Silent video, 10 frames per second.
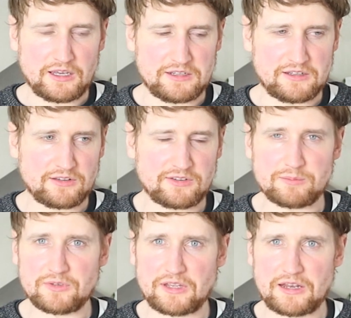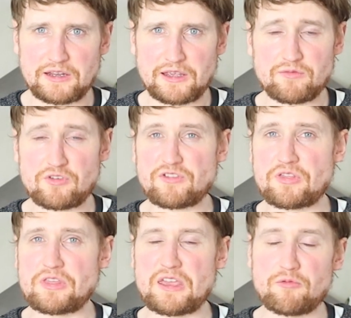It did seem to kind of give just
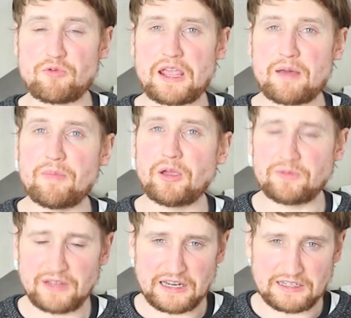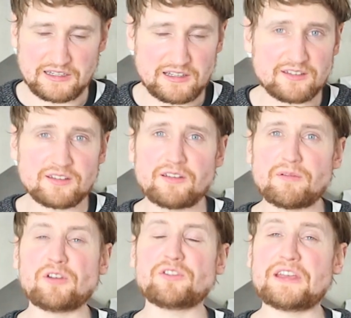the right amount that I needed.
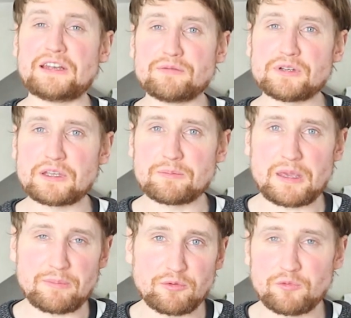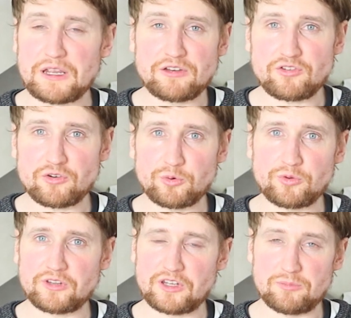I understand everything might be
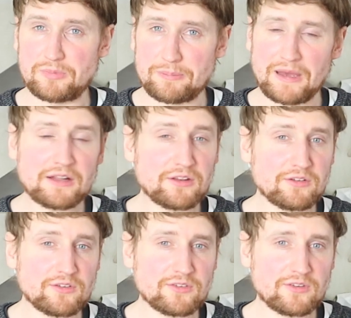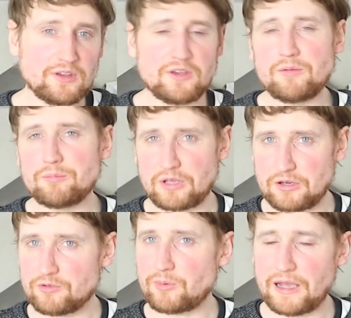ratios and can be balanced, but
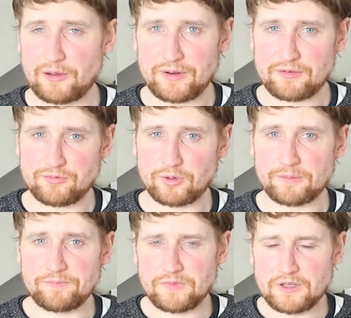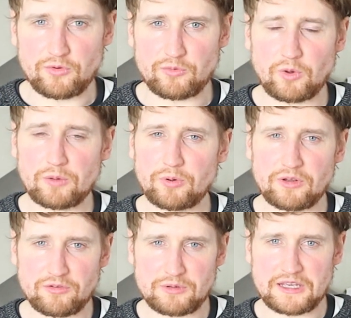here's what I went for. It was
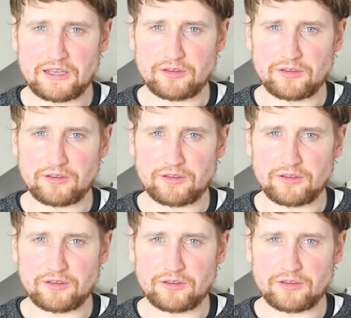1.3